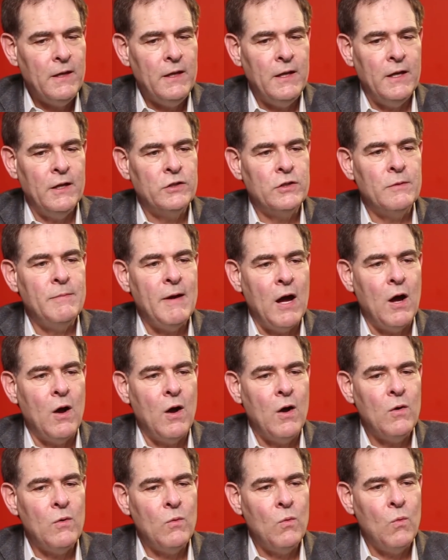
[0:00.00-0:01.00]
It's
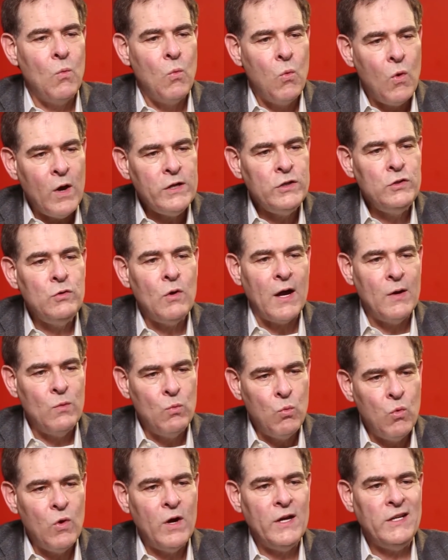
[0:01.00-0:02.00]
about, what do I
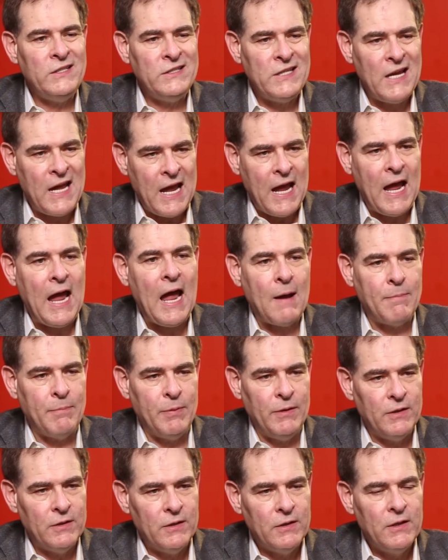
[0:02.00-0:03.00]
want to
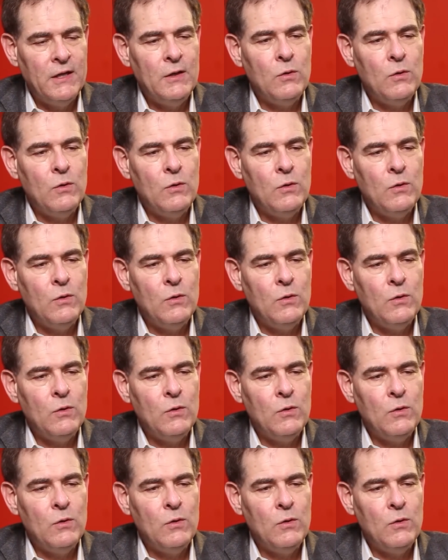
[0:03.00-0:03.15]
happen?